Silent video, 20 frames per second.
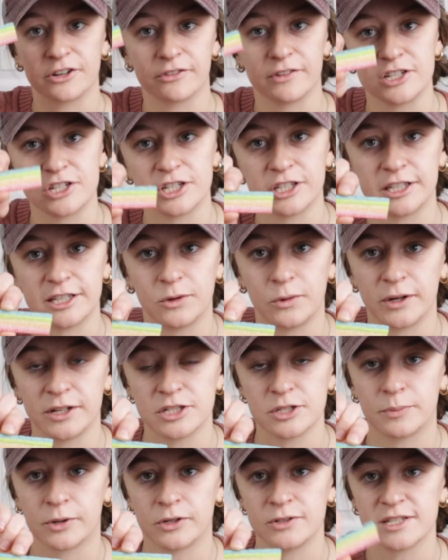originally going
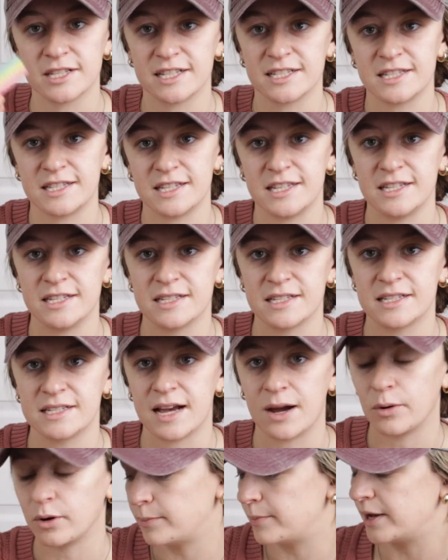to process these
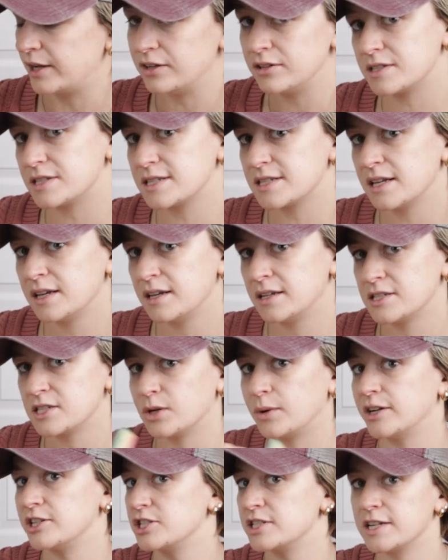sour belts,
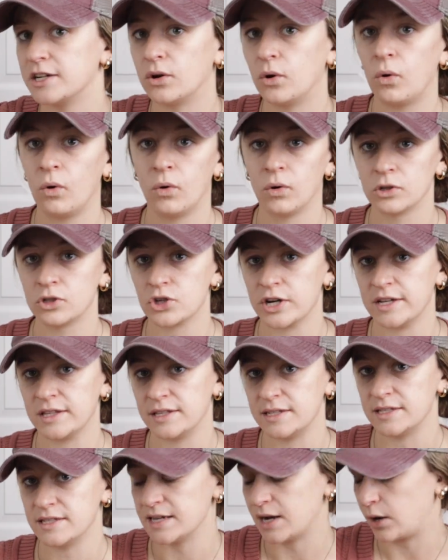so I just did a whole tray of these